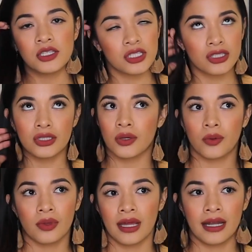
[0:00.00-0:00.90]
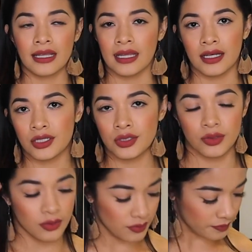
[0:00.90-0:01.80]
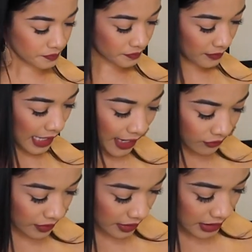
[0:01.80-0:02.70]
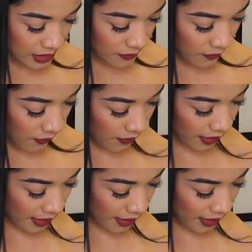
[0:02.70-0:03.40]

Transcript: just know that I needed to have one of these for,